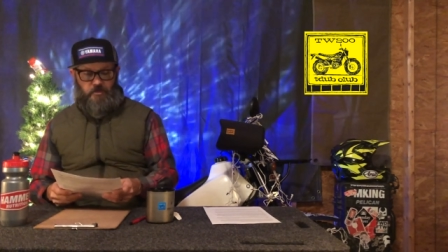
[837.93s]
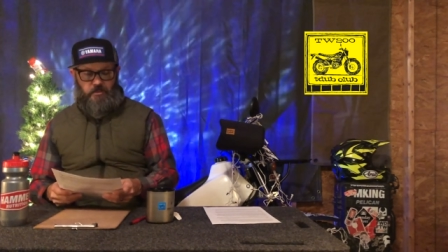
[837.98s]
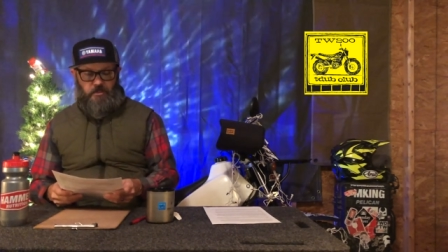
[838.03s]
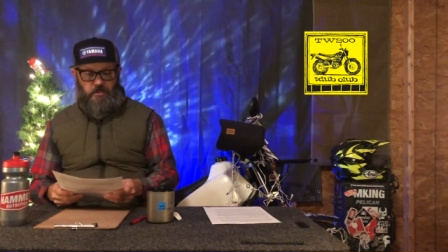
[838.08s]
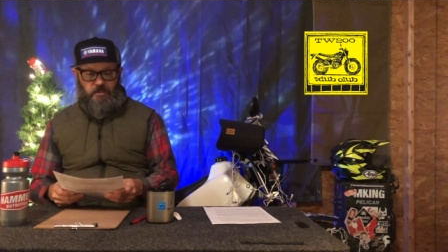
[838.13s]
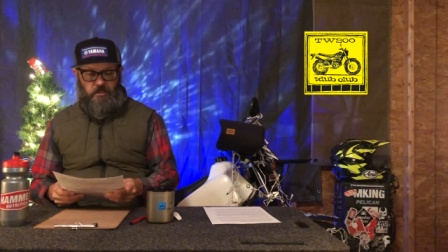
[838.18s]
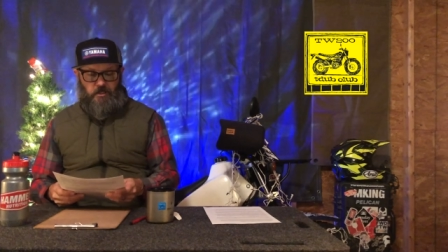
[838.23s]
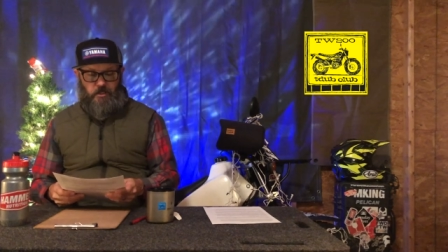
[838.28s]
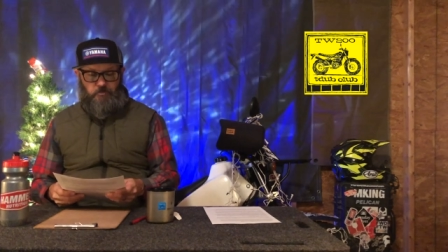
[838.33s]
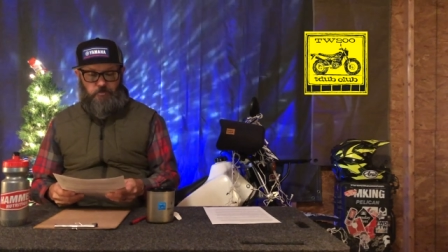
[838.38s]

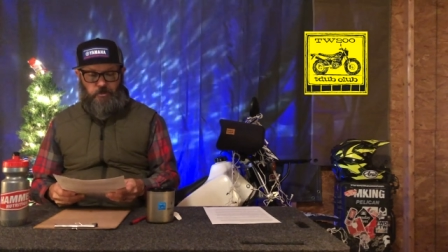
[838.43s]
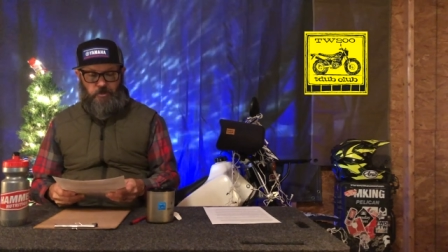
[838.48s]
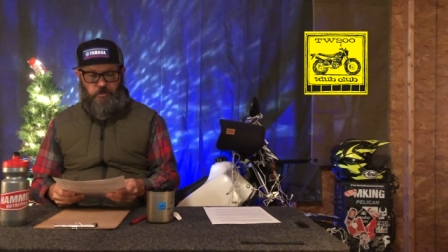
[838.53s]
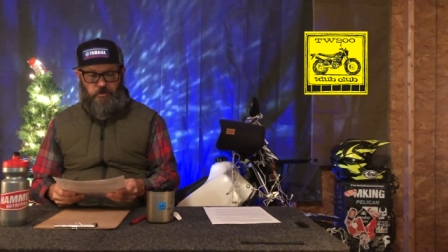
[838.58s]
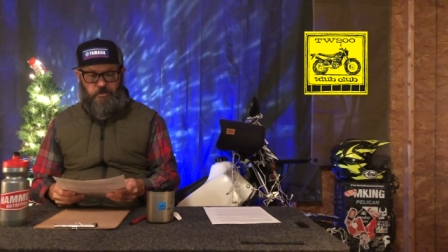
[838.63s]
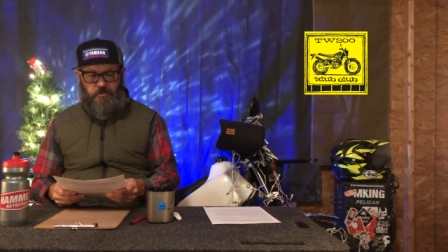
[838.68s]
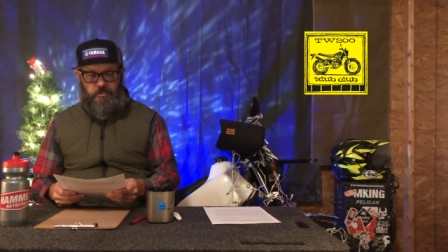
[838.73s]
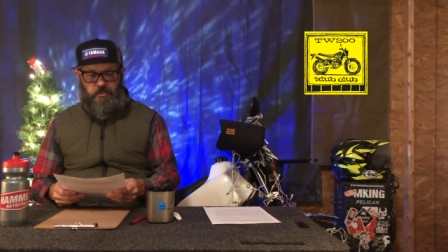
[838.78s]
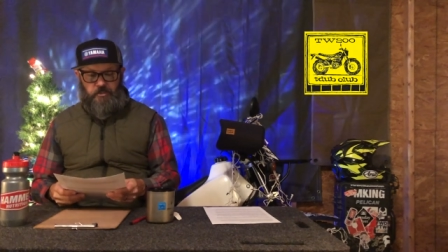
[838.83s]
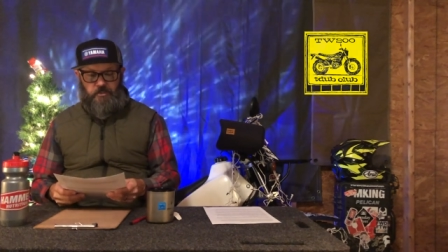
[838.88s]
He
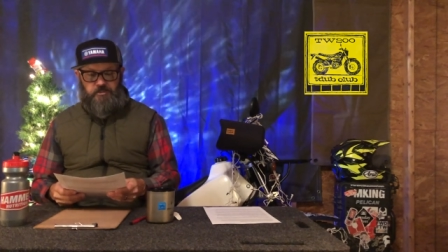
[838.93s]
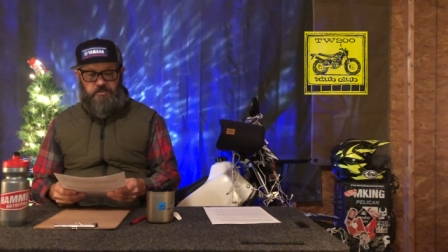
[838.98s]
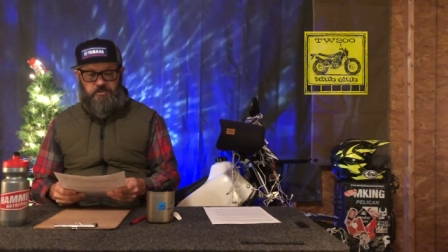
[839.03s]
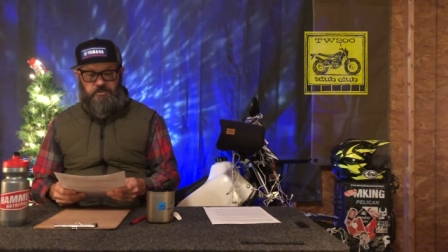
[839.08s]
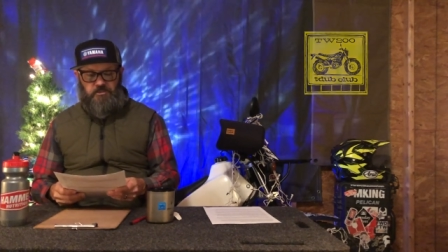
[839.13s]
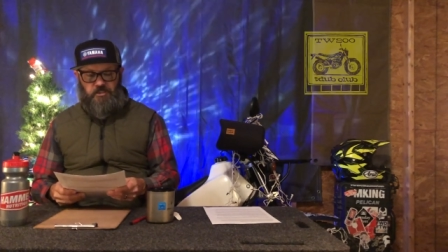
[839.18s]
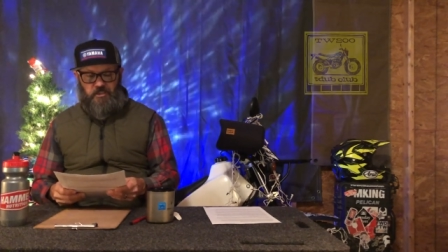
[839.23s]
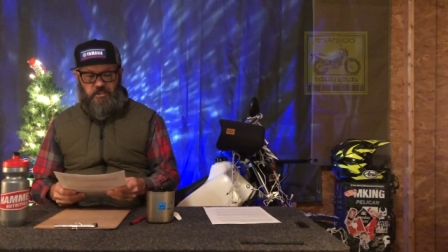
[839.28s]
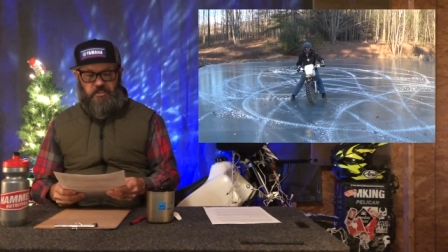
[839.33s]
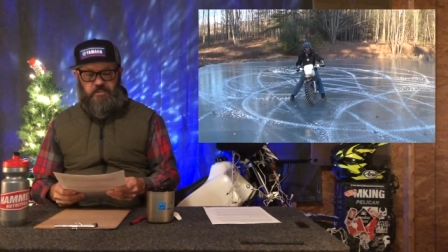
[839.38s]
uploaded
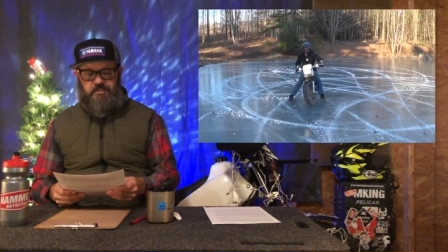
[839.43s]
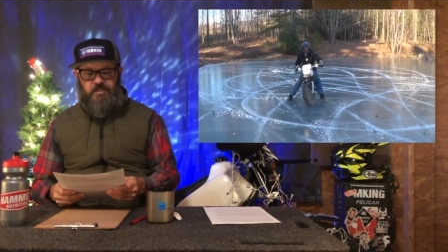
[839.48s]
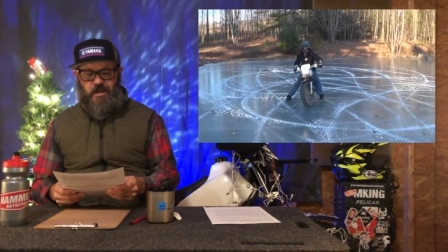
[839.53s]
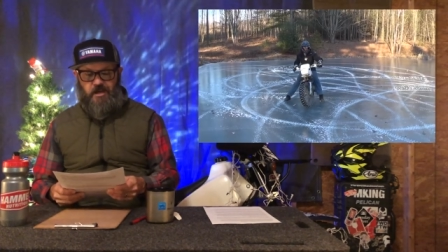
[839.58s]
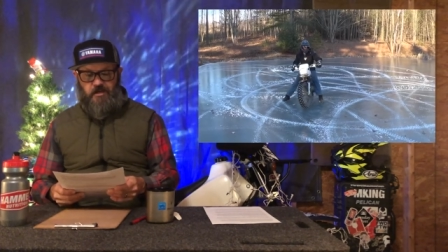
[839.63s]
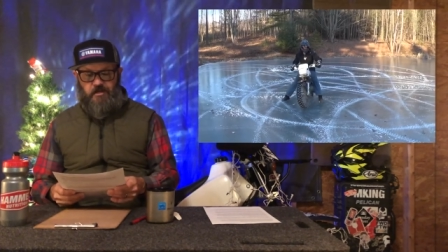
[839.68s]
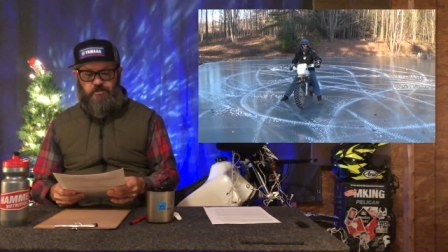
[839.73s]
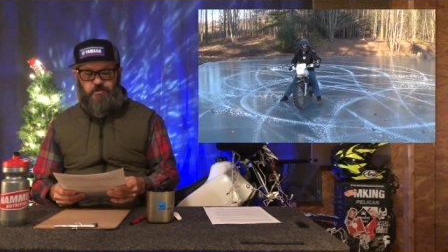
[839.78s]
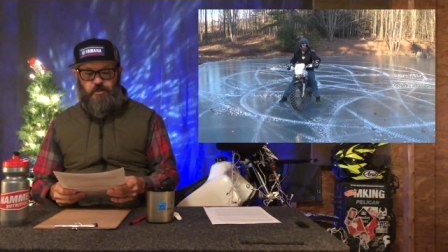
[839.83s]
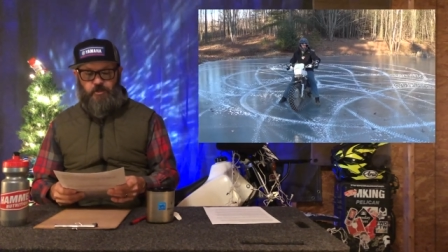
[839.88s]
Studded
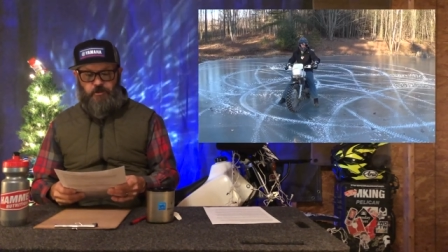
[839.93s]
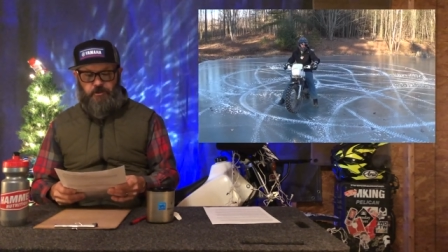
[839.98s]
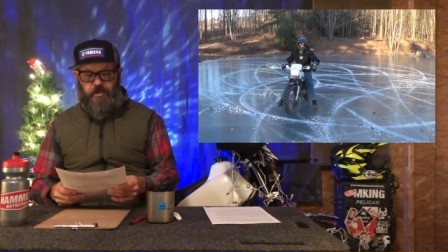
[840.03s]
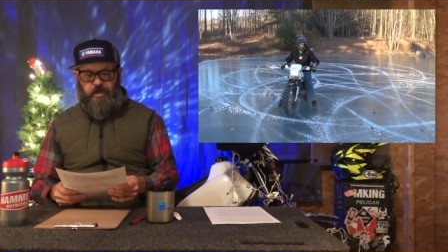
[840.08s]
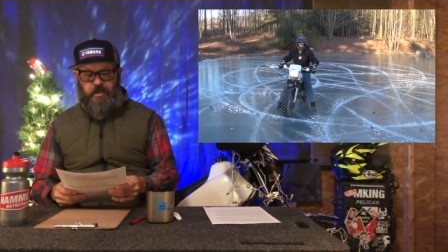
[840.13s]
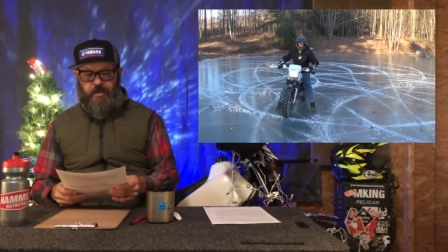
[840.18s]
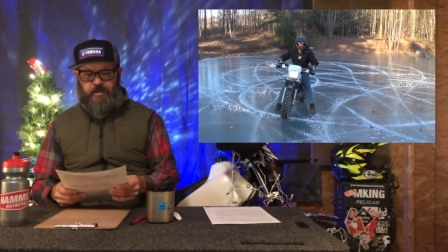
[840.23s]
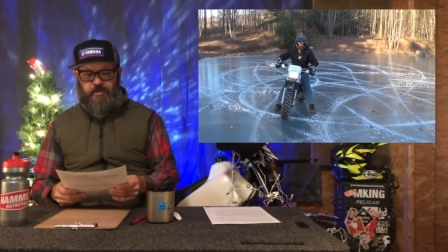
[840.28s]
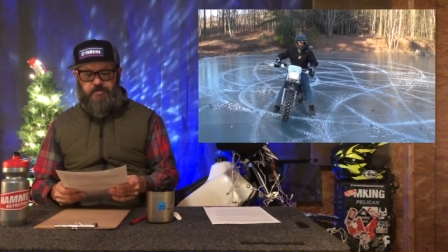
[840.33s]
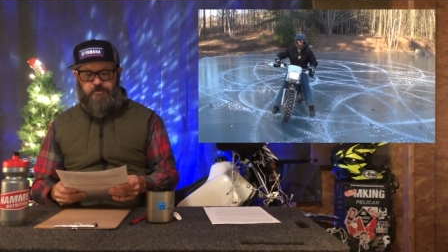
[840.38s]
Tires on
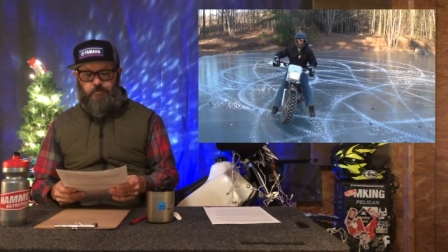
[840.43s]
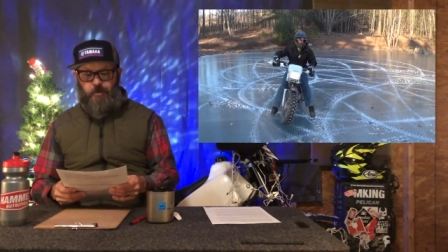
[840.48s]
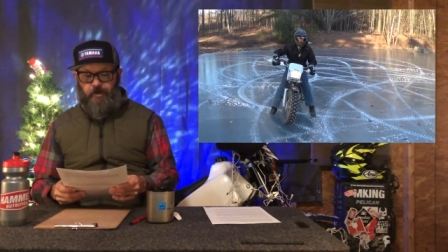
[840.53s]
Ice,